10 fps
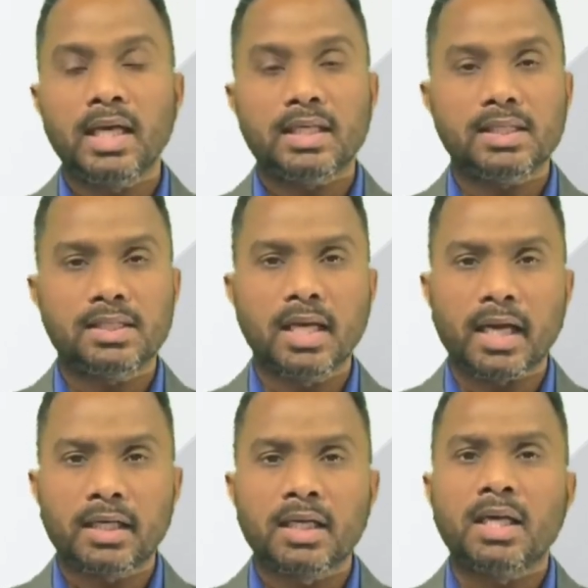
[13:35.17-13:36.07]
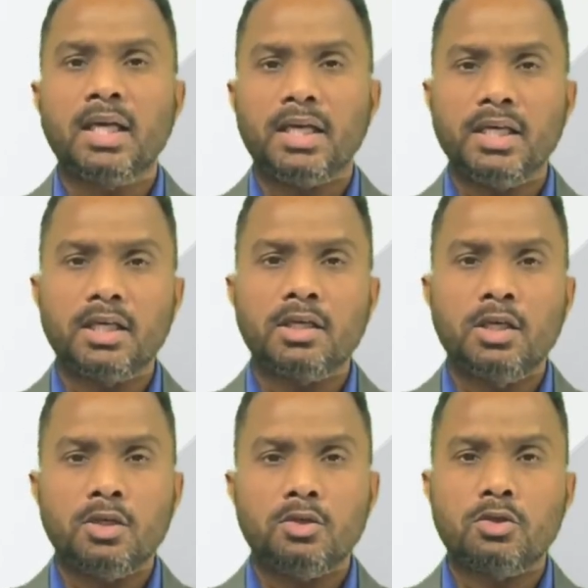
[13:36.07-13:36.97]
is that here
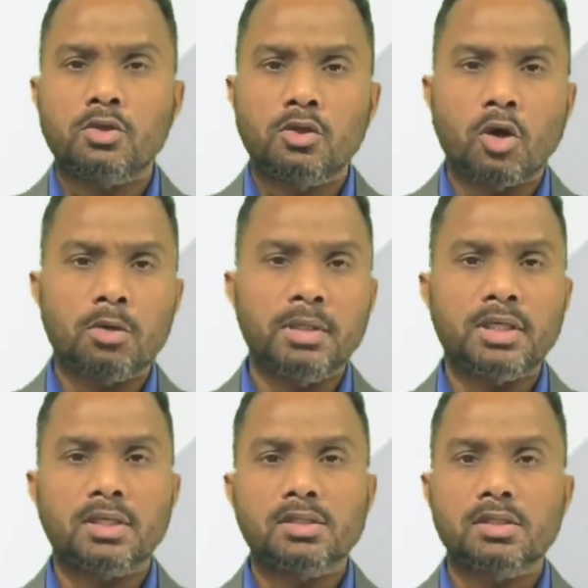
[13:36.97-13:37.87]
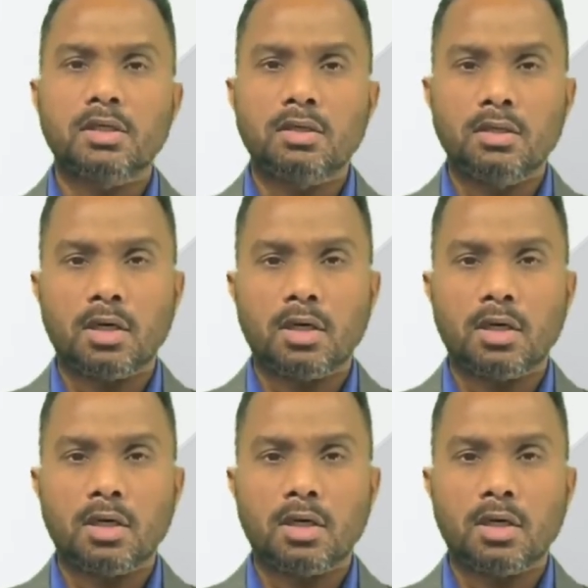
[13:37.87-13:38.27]
you should not be concerned